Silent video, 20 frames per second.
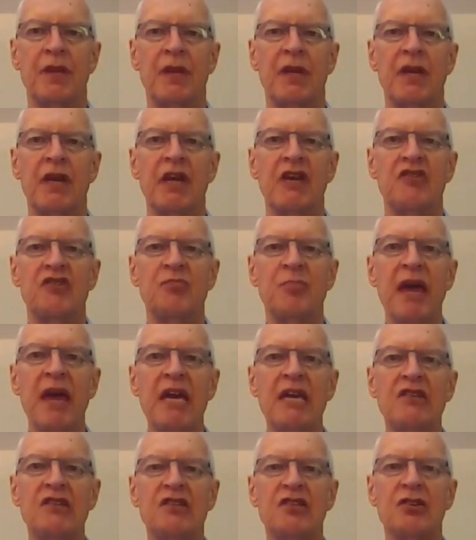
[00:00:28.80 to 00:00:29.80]
It's
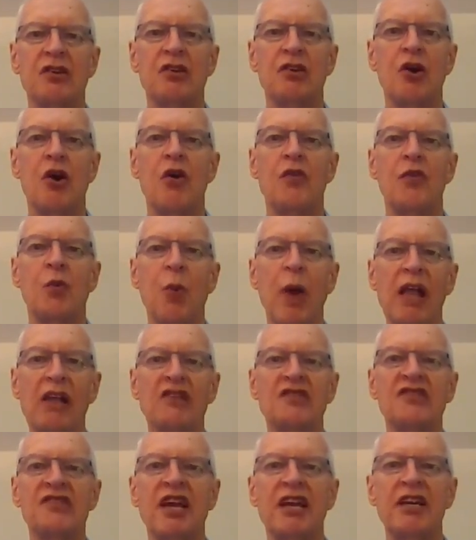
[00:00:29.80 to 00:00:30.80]
based on the
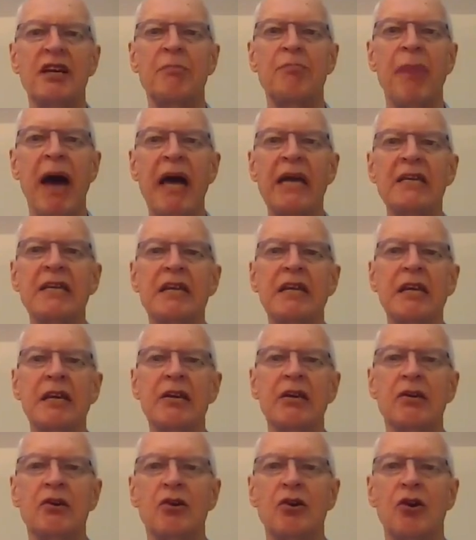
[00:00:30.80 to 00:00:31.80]
well-studied binding
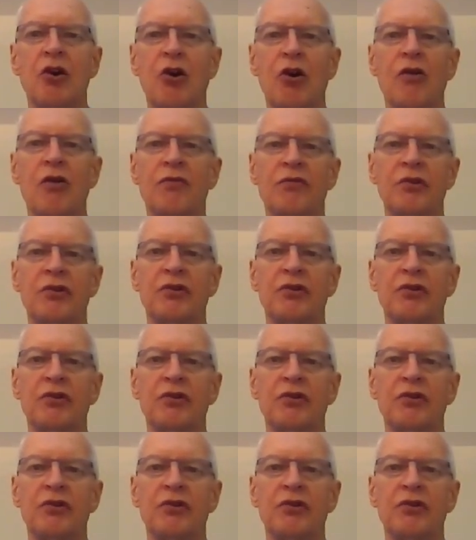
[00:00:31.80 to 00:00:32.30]
of